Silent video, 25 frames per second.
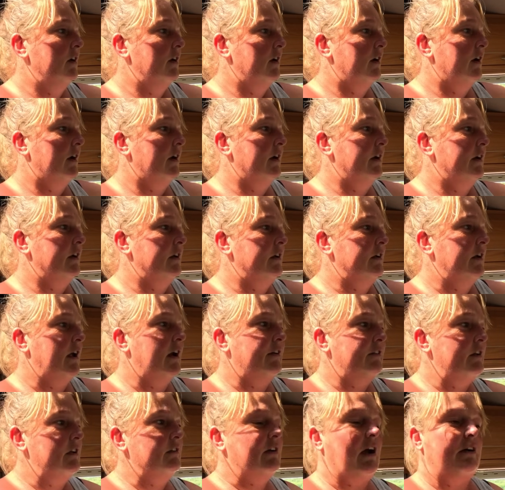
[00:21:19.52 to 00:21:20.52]
And
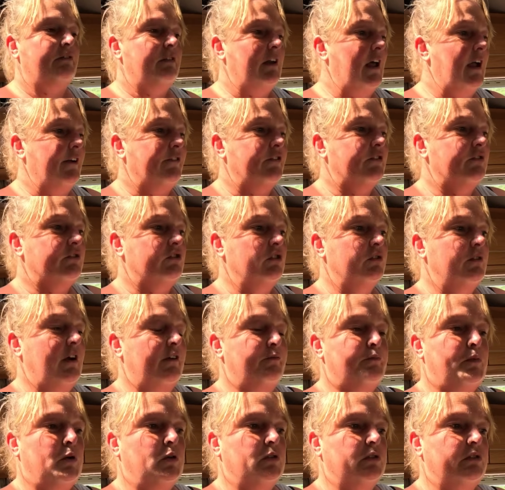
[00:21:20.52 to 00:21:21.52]
I've left stuff,
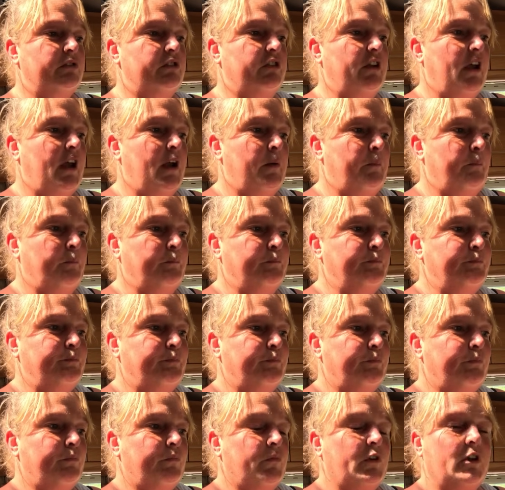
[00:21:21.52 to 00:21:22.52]
I've put
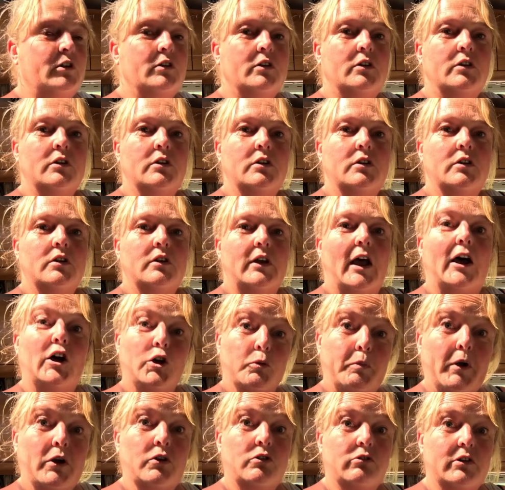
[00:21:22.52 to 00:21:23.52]

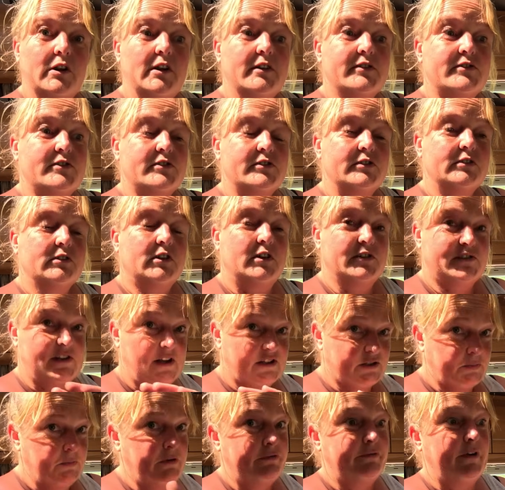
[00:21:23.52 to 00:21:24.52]
elbow grease, because
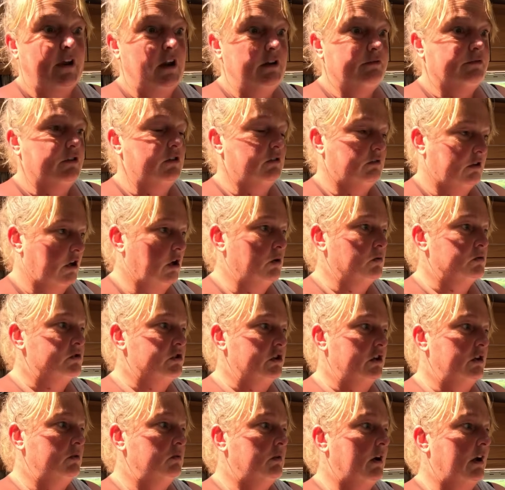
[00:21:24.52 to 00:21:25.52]
that's my favourite
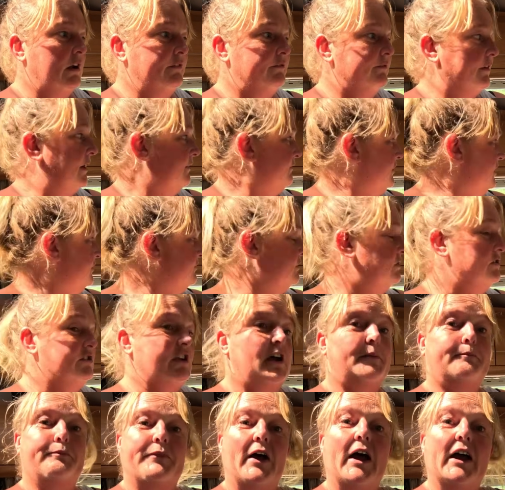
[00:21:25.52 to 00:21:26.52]
go-to. I've even
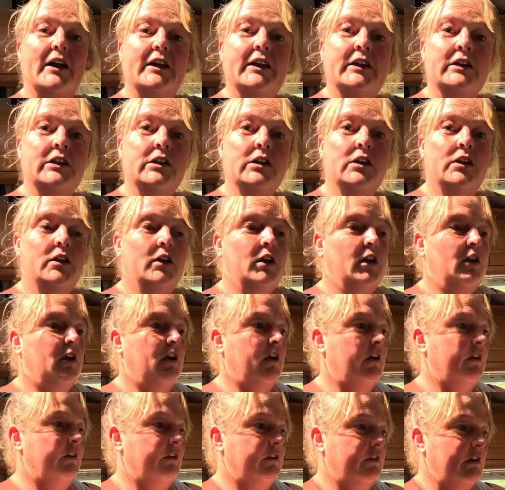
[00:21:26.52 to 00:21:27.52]
dabbed that in
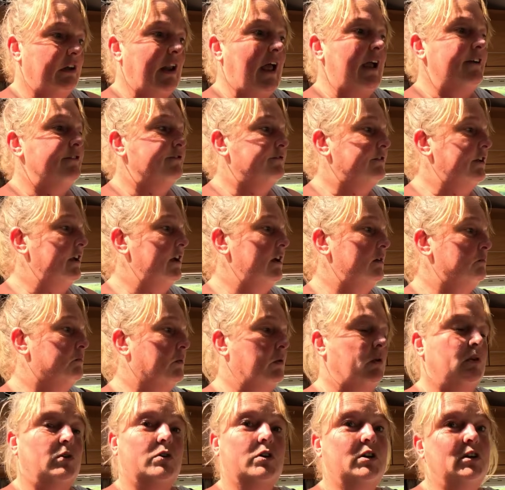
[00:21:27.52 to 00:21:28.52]
and left it,
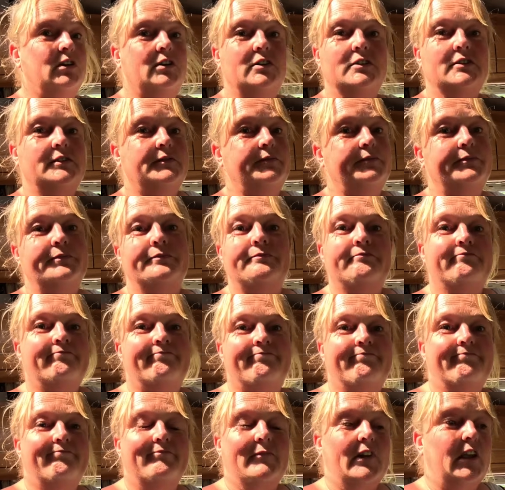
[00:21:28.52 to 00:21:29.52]
but
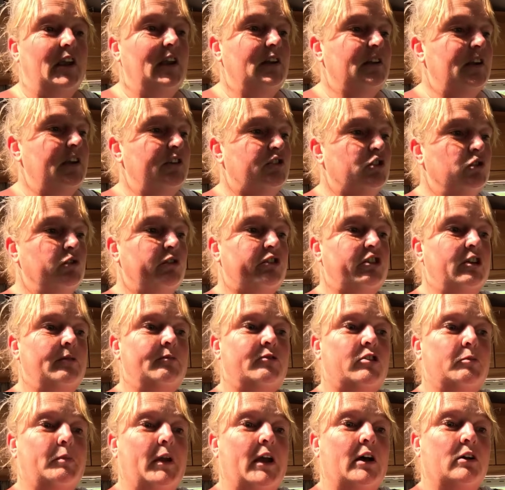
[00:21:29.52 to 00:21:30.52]
it don't seem
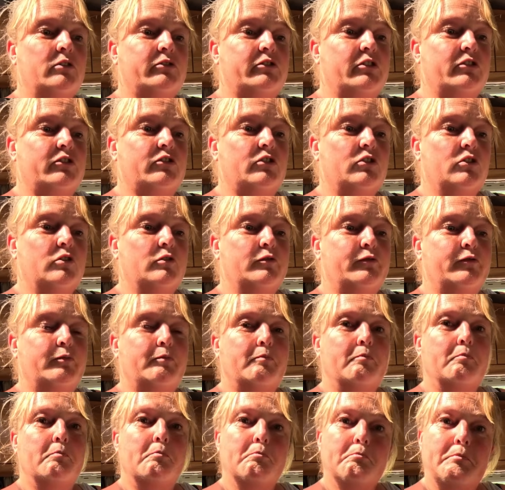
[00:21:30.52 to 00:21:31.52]
to be able to sort of
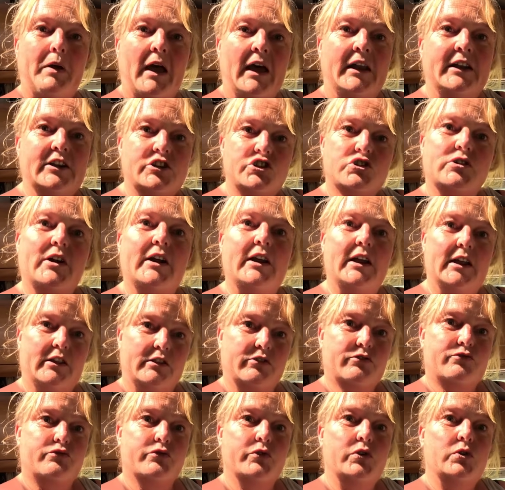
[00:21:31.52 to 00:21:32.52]
penetrate
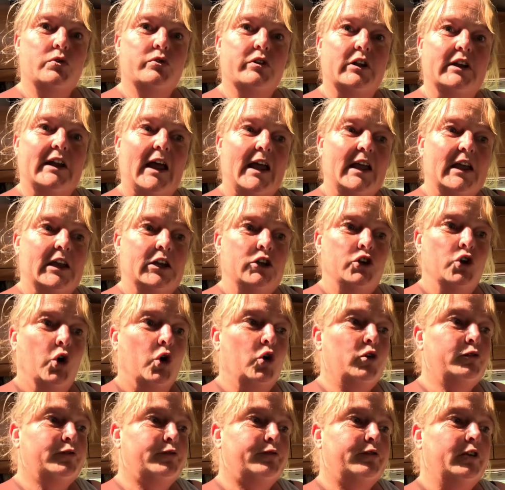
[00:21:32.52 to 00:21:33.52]
through the net
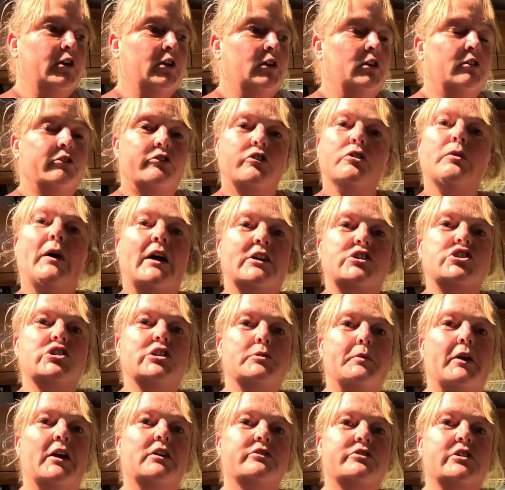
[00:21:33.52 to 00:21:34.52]
enough to actually
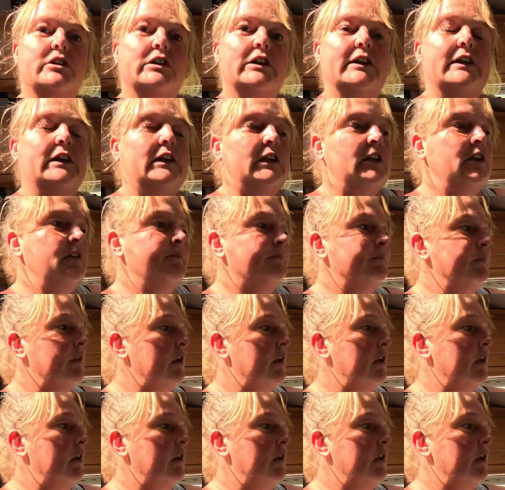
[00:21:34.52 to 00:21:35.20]
be able to clean it.